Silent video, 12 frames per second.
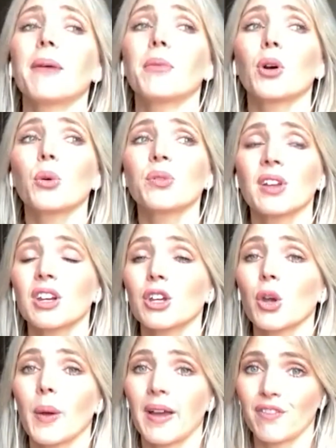And we're also going
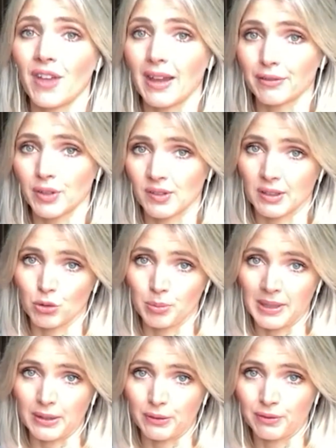to go out for every single
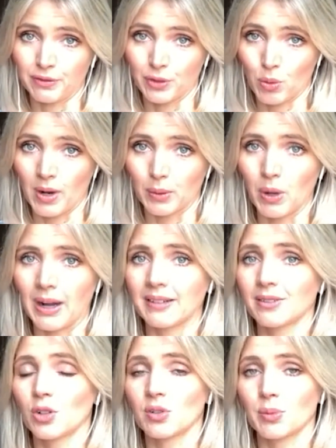meal for quite a
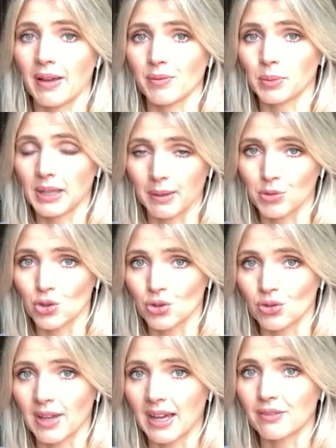while because we haven't been able to
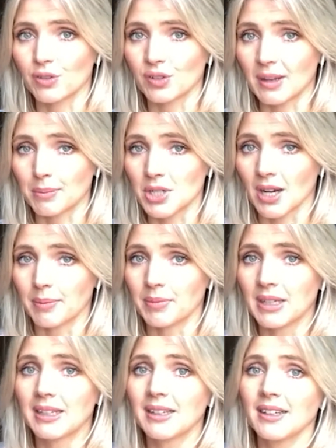do that for some time.
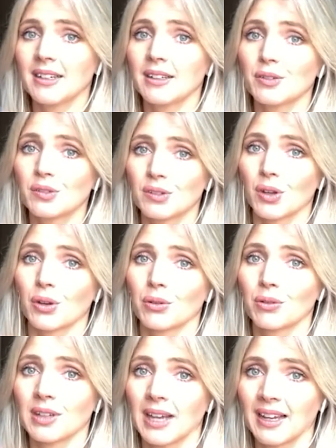
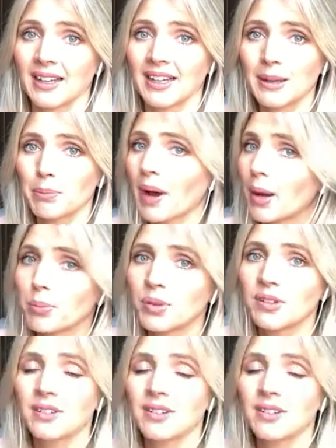So, yeah, hit pubs.